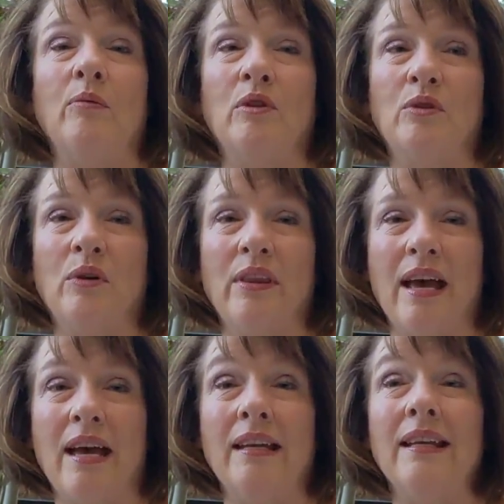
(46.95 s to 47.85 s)
We're doing
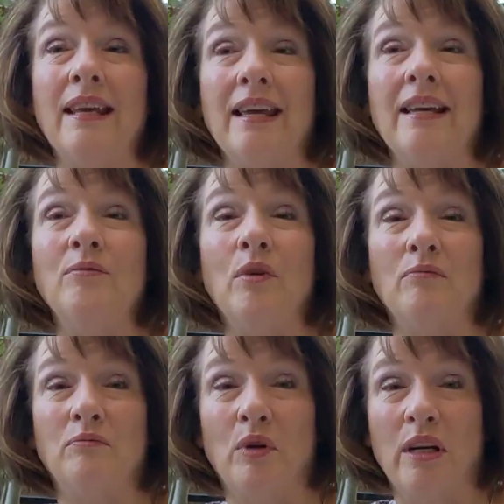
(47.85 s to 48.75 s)
that again. We're
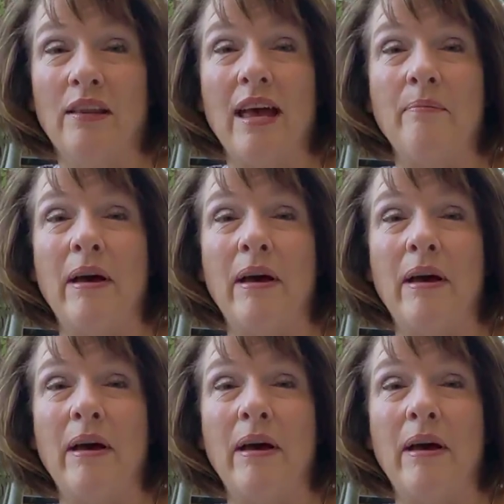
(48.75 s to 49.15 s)
bringing that